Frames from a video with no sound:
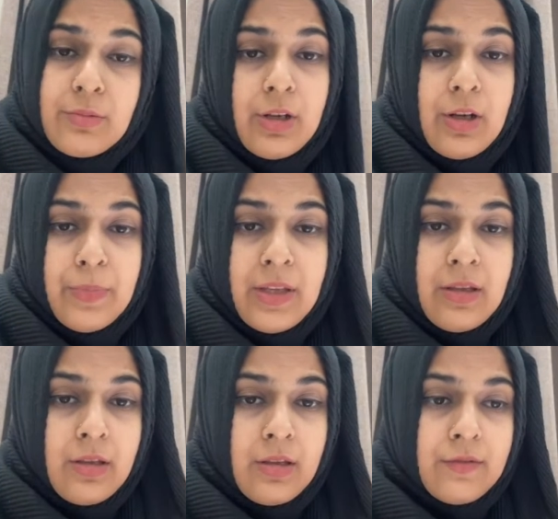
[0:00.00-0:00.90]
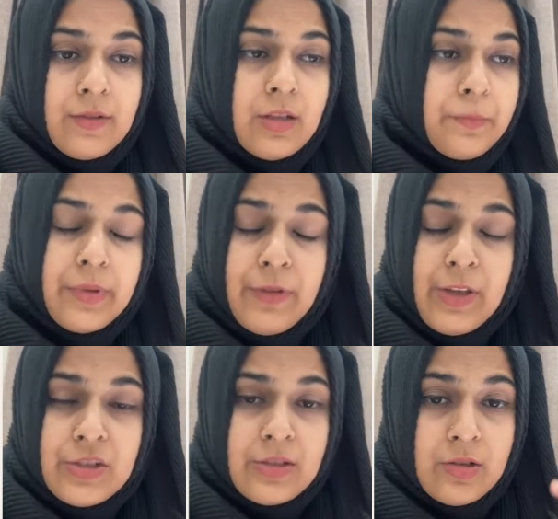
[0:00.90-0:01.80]
will be given
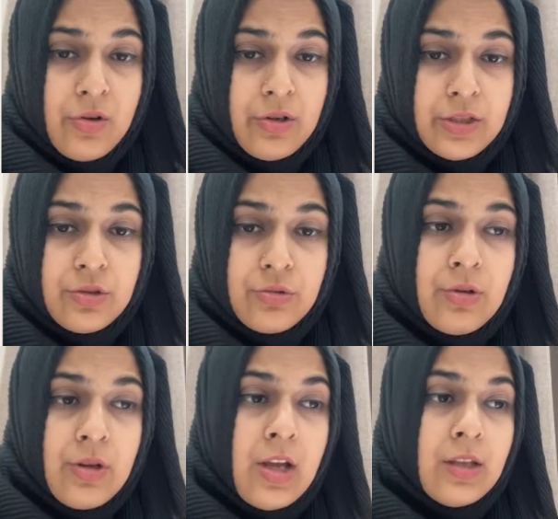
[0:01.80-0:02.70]
wages according to